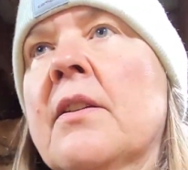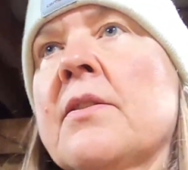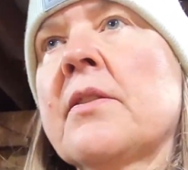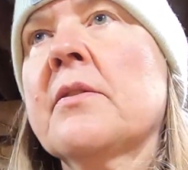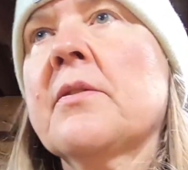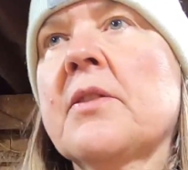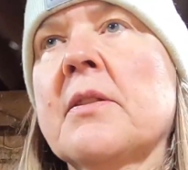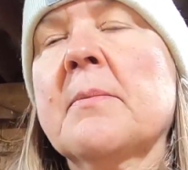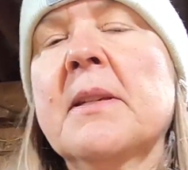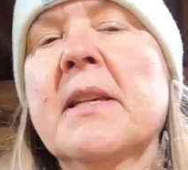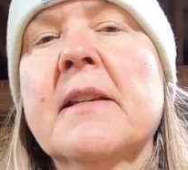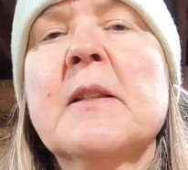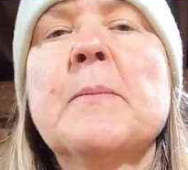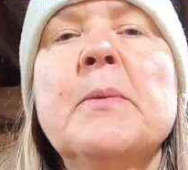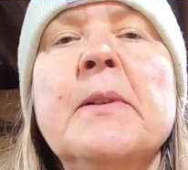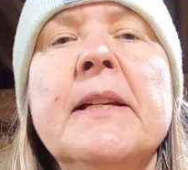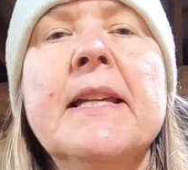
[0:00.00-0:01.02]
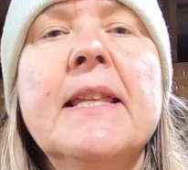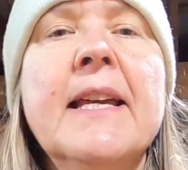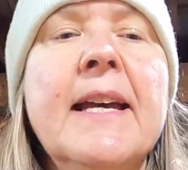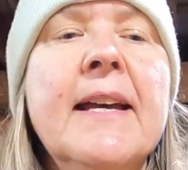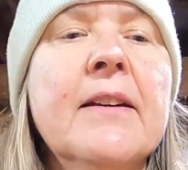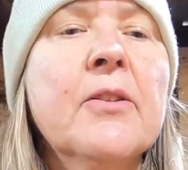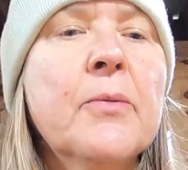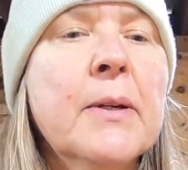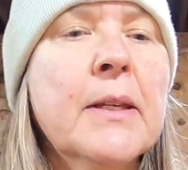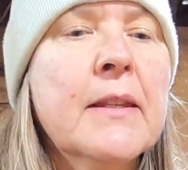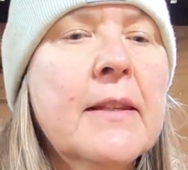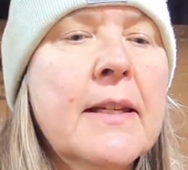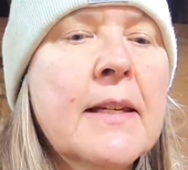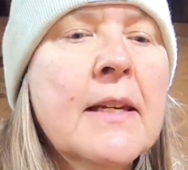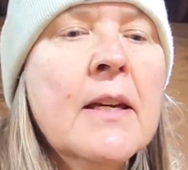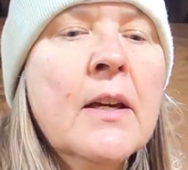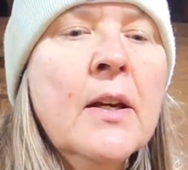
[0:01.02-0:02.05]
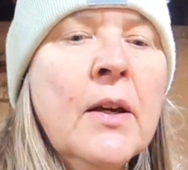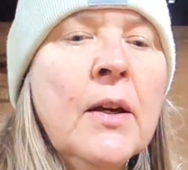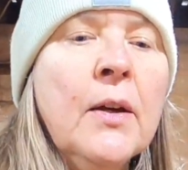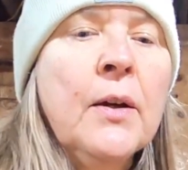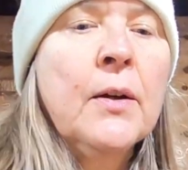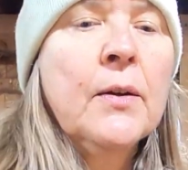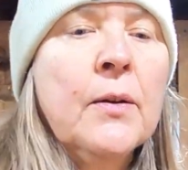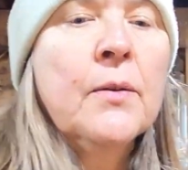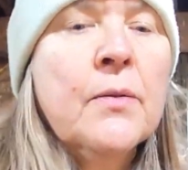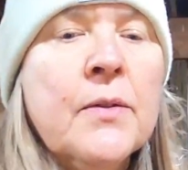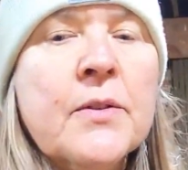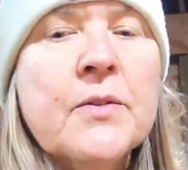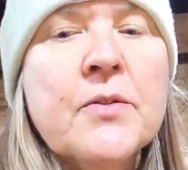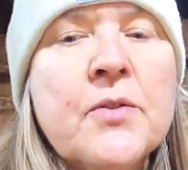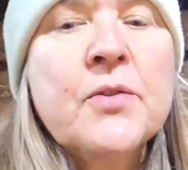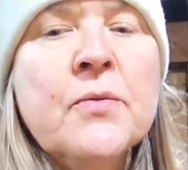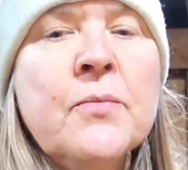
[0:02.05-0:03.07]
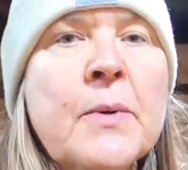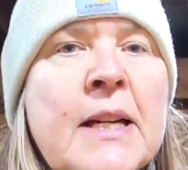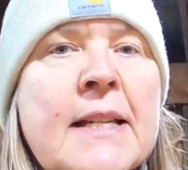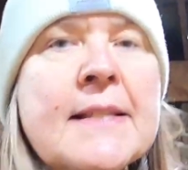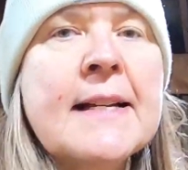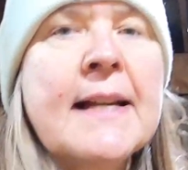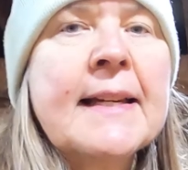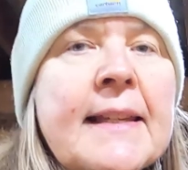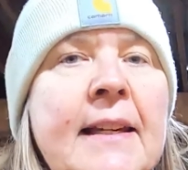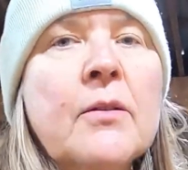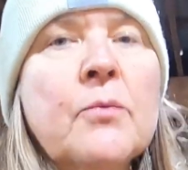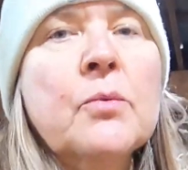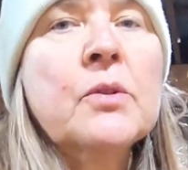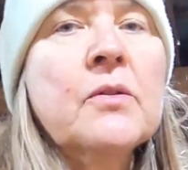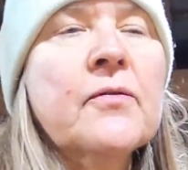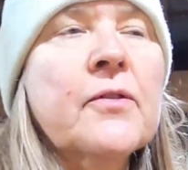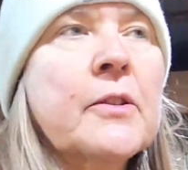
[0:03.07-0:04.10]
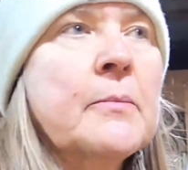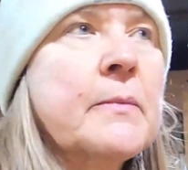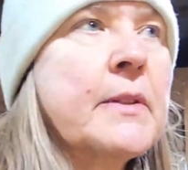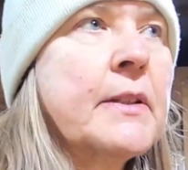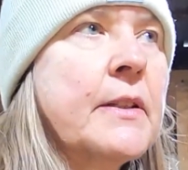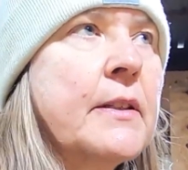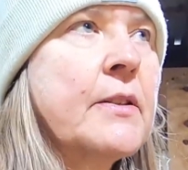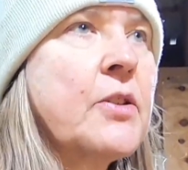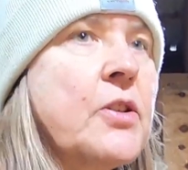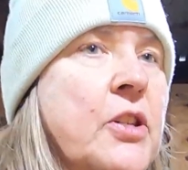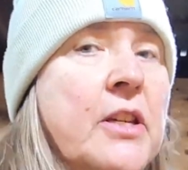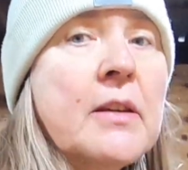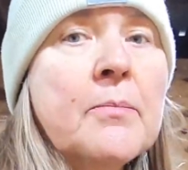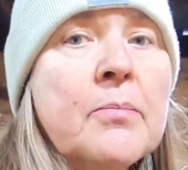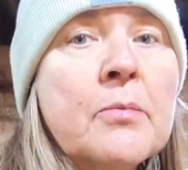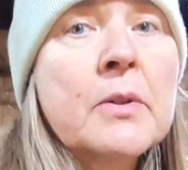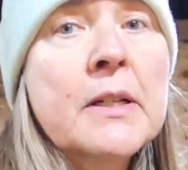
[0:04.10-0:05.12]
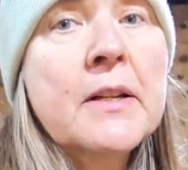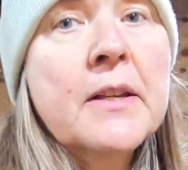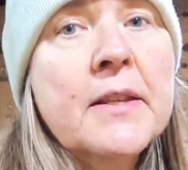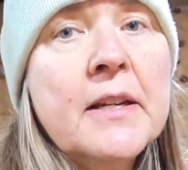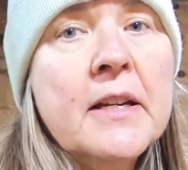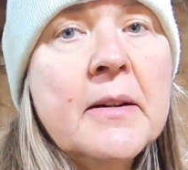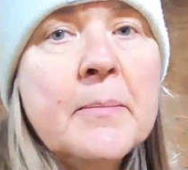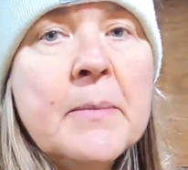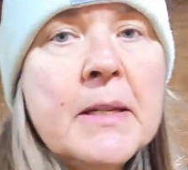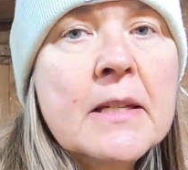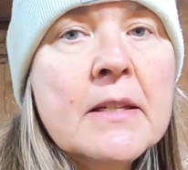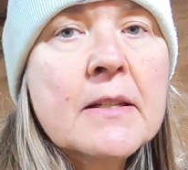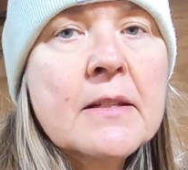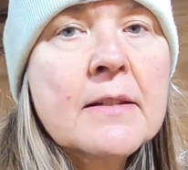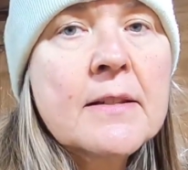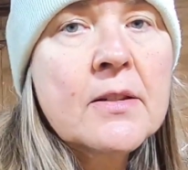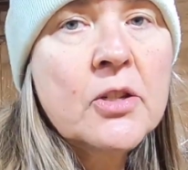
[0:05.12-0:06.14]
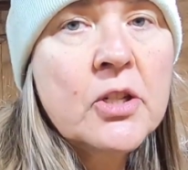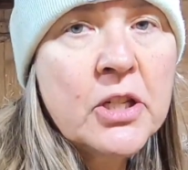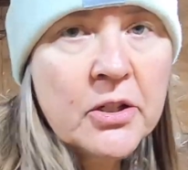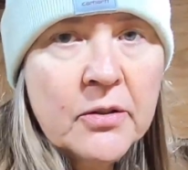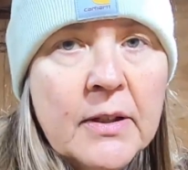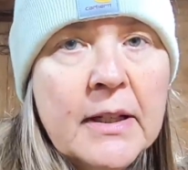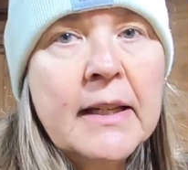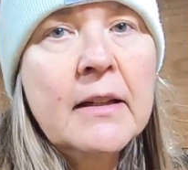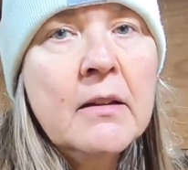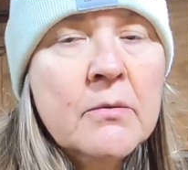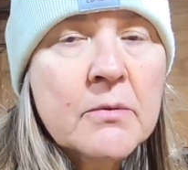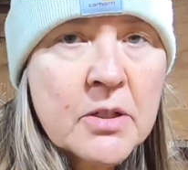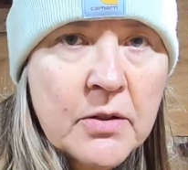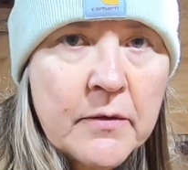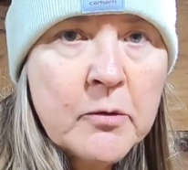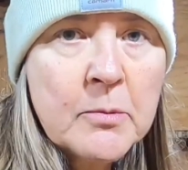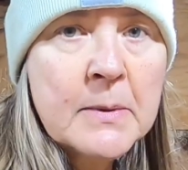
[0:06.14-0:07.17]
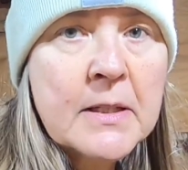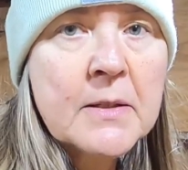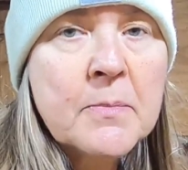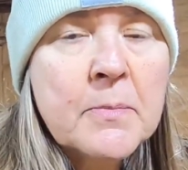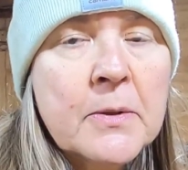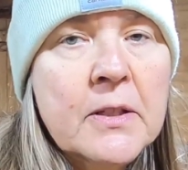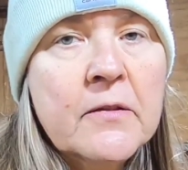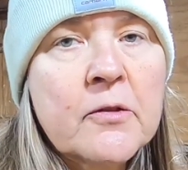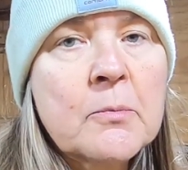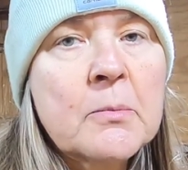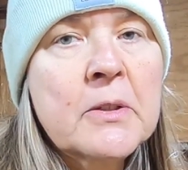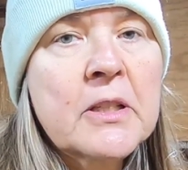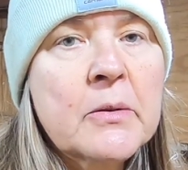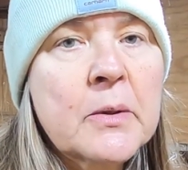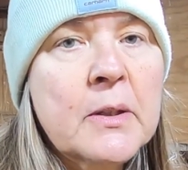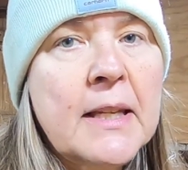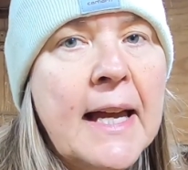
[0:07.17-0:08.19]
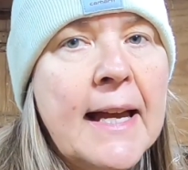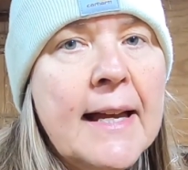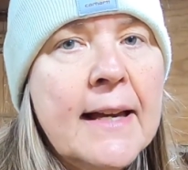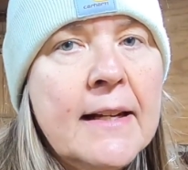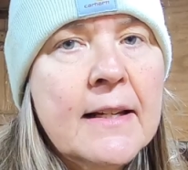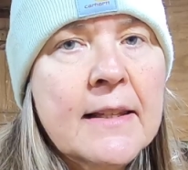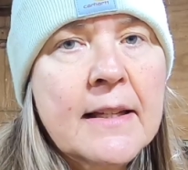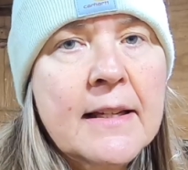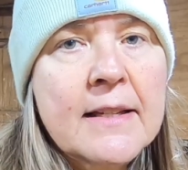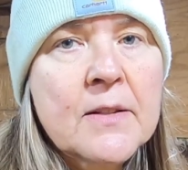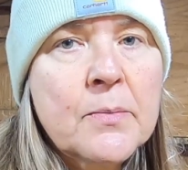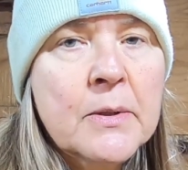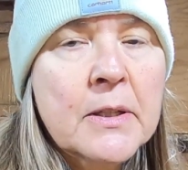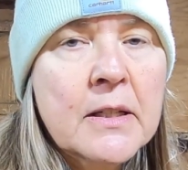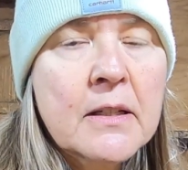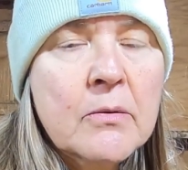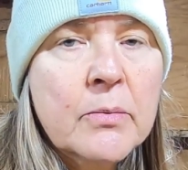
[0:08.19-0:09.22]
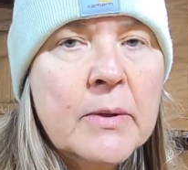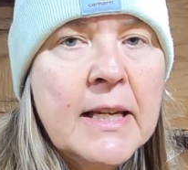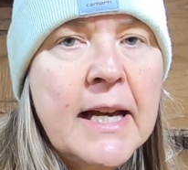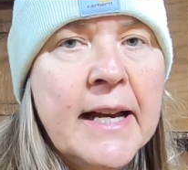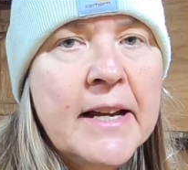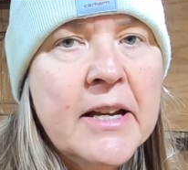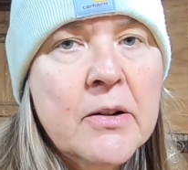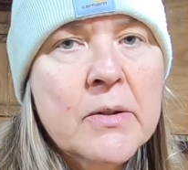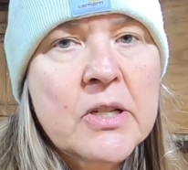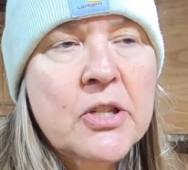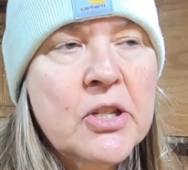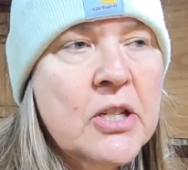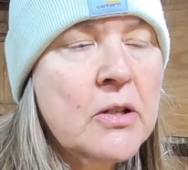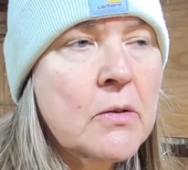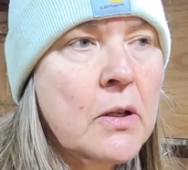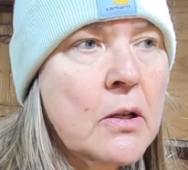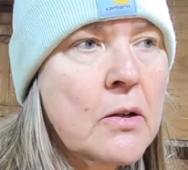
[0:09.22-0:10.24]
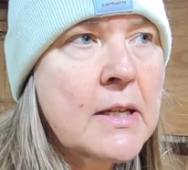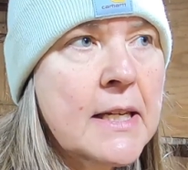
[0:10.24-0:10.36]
So just let me explain that quickly. There's two ways I get wool from the sheep. One of them is shearing, which everybody's pretty familiar with that, and that's where we hire a shearer.